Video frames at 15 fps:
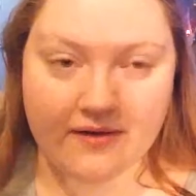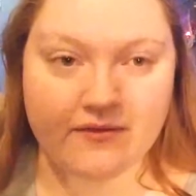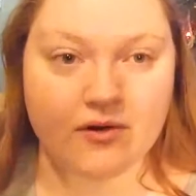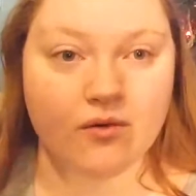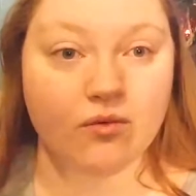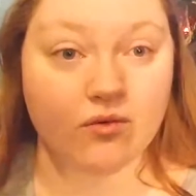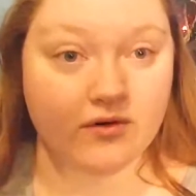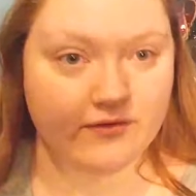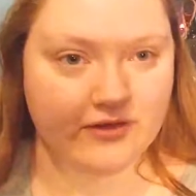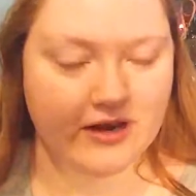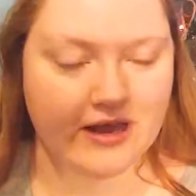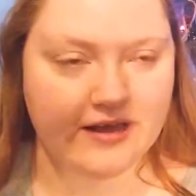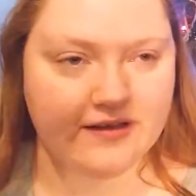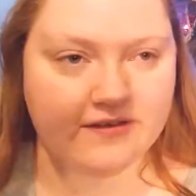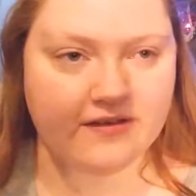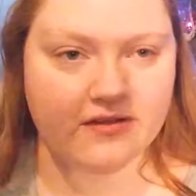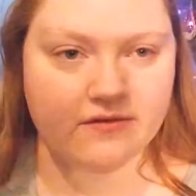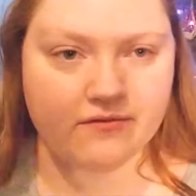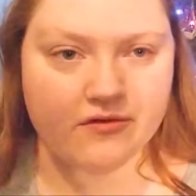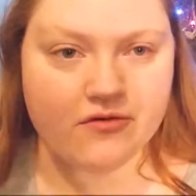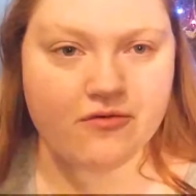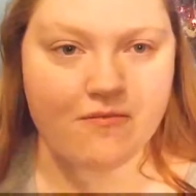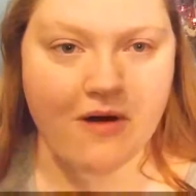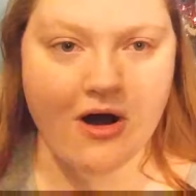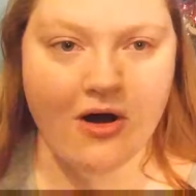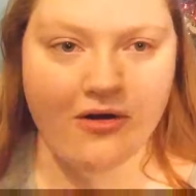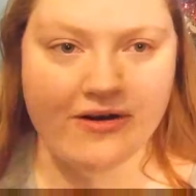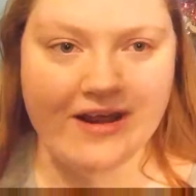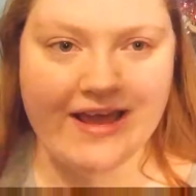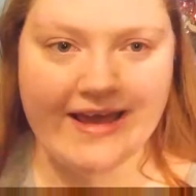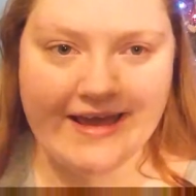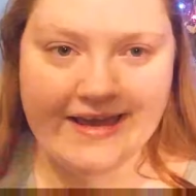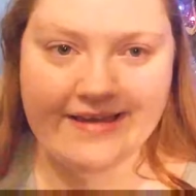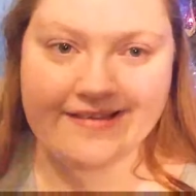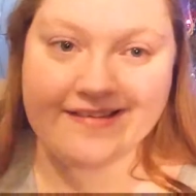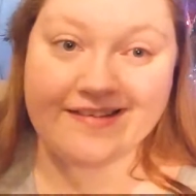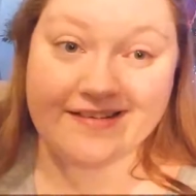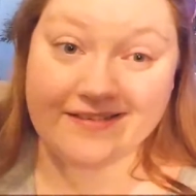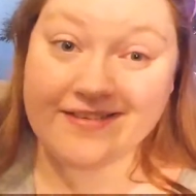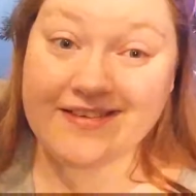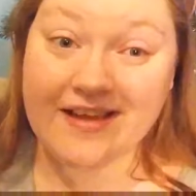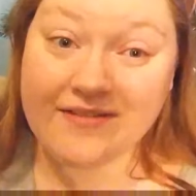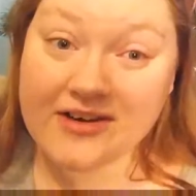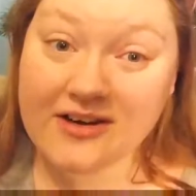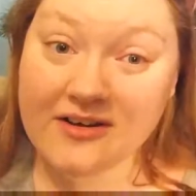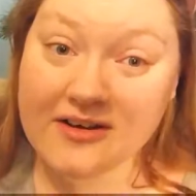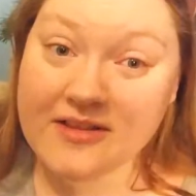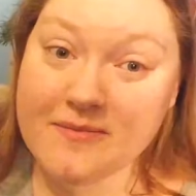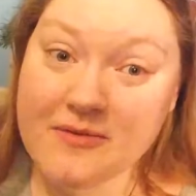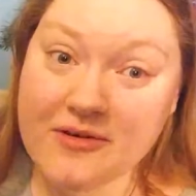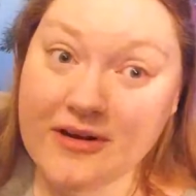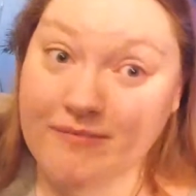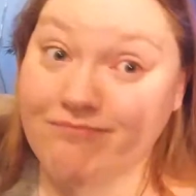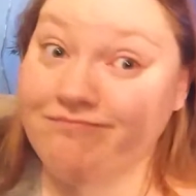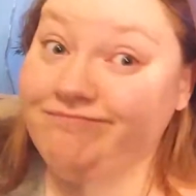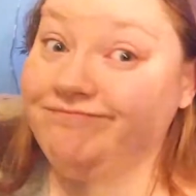I've got all of the lights in the room on, it is still 7 o'clock in the morning.